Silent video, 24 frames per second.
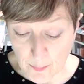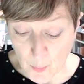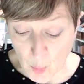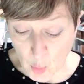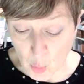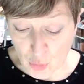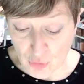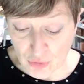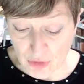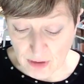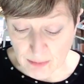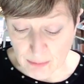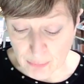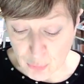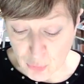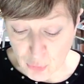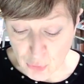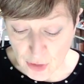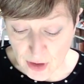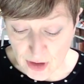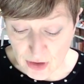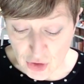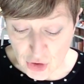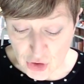ordering
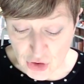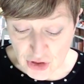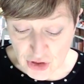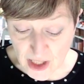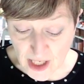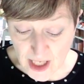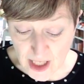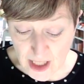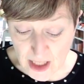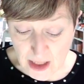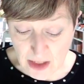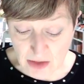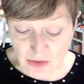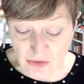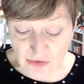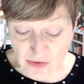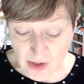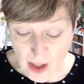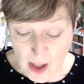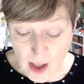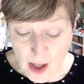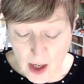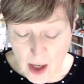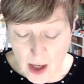product shares.
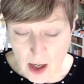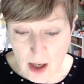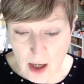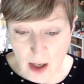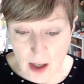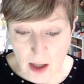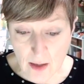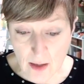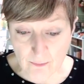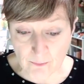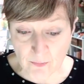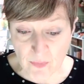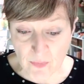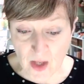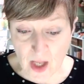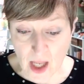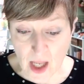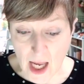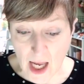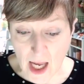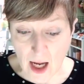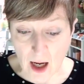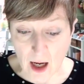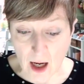Um,
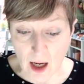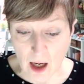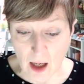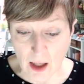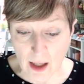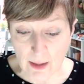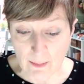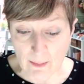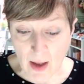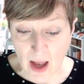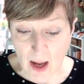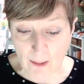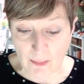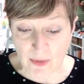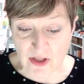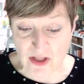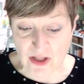I'm happy